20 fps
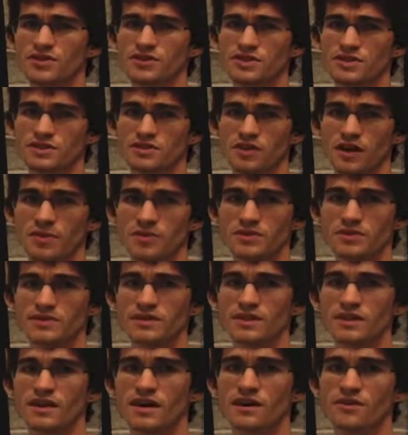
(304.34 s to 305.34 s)
the
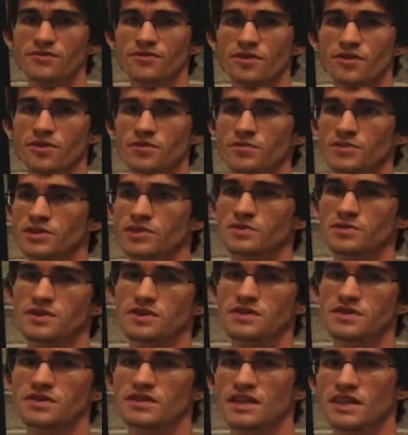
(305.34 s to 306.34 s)
discrepancy in outflow
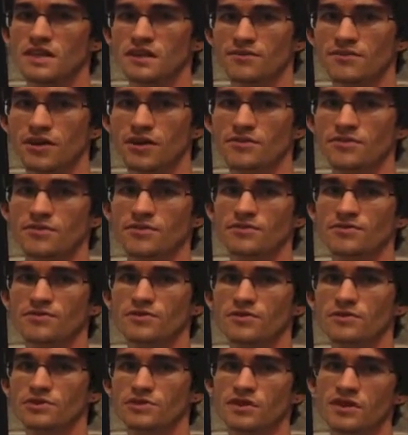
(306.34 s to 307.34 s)
between TNF-alpha
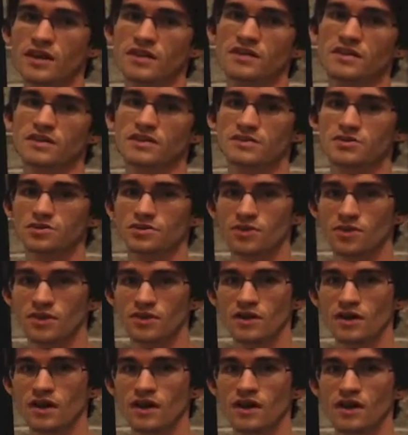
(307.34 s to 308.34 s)
infusion and the
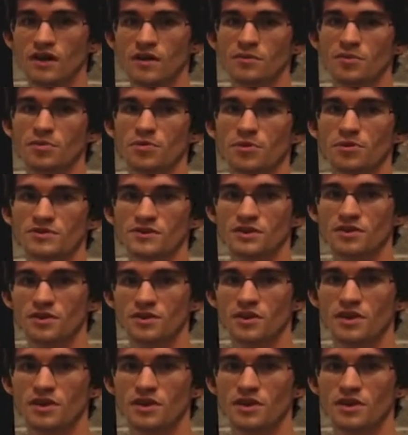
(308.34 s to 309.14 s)
control proposed in the